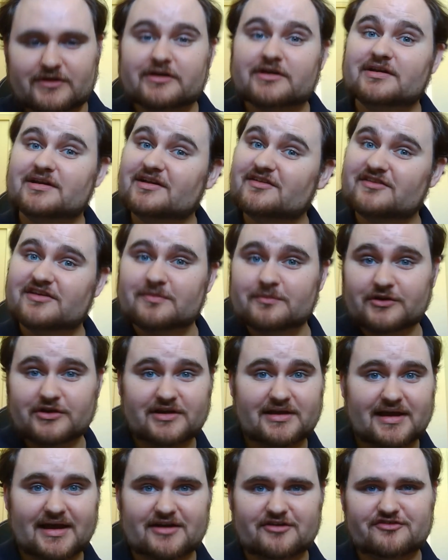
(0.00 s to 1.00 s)
You need to
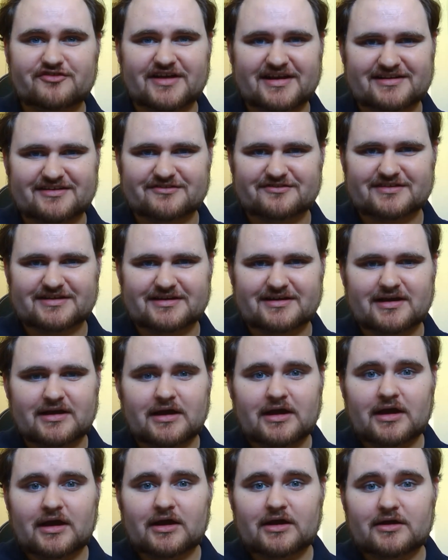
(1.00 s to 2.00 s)
communicate effectively.
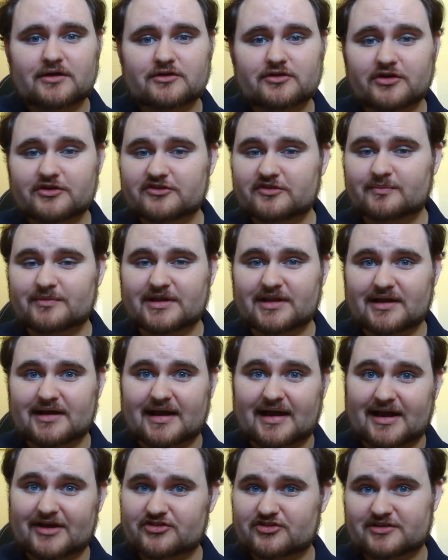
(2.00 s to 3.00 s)
Dr. Miller,
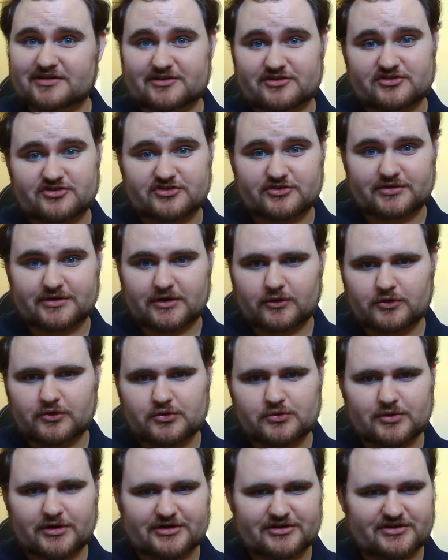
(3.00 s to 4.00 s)
Ashley, and Stuart
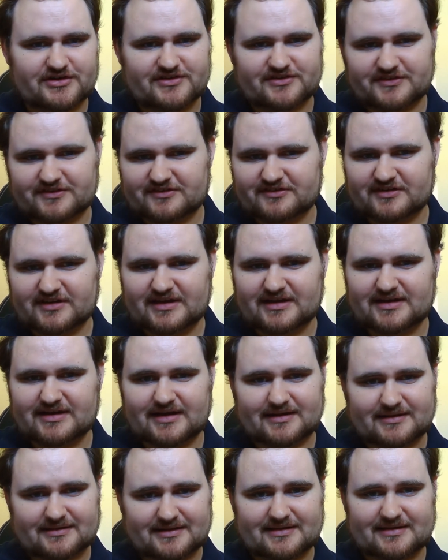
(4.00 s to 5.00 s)
all want you to succeed,
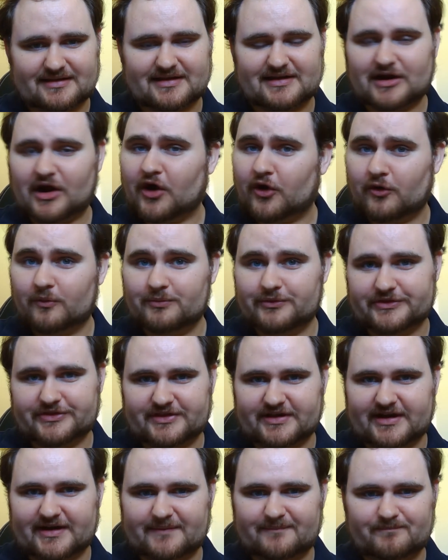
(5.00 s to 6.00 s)
and they're there to help with
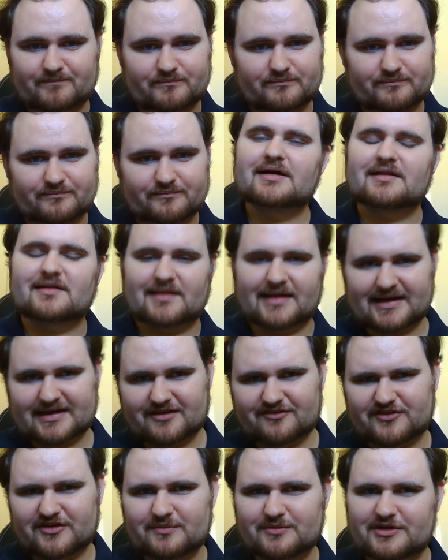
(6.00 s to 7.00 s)
that. Lack
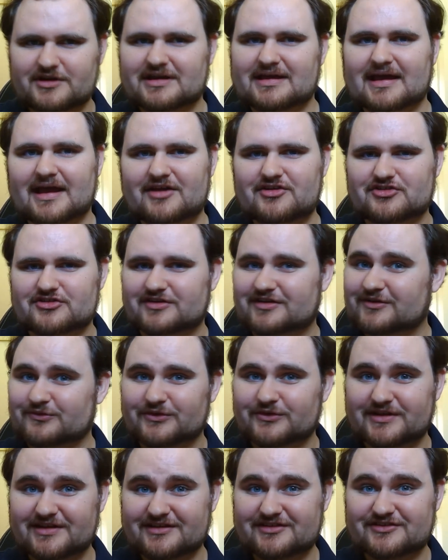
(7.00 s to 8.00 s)
of communication can
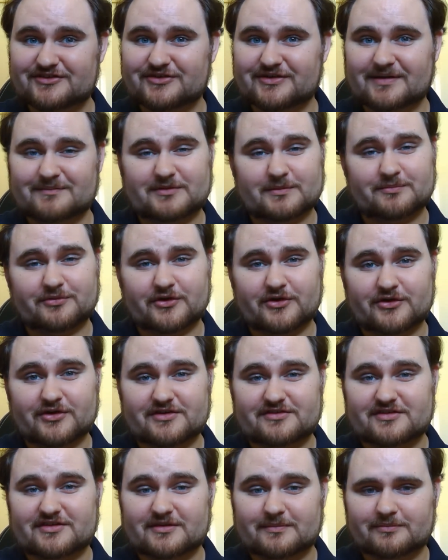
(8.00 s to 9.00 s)
really screw up the
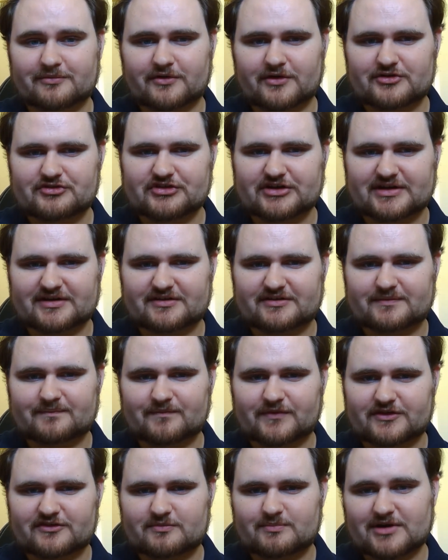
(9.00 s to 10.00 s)
progress of the project,
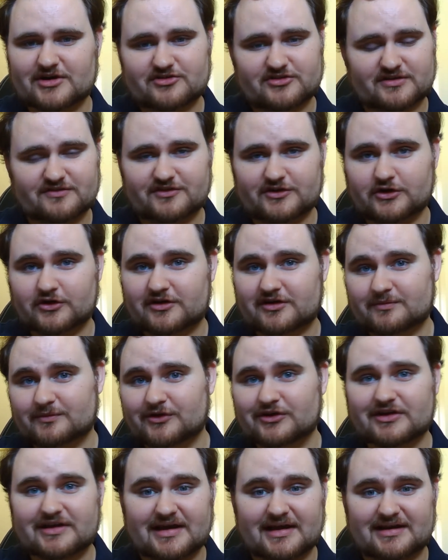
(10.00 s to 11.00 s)
especially if you're not
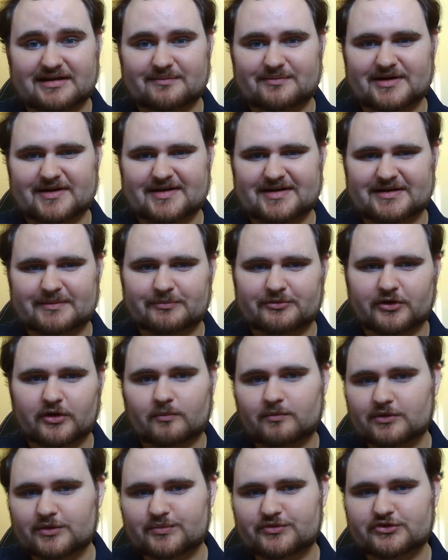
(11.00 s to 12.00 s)
communicating about any
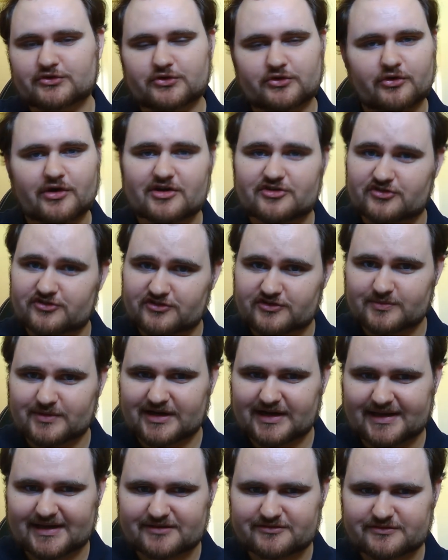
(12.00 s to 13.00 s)
problems or questions you might
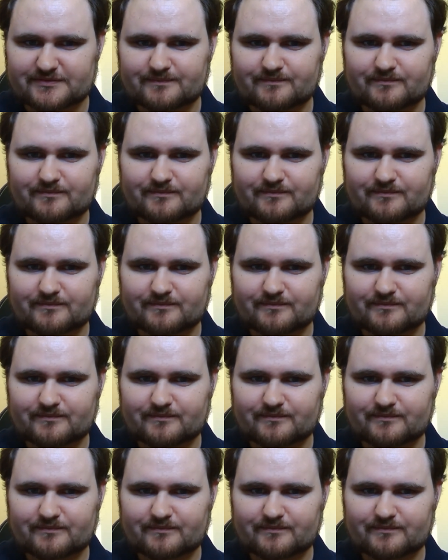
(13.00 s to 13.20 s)
have.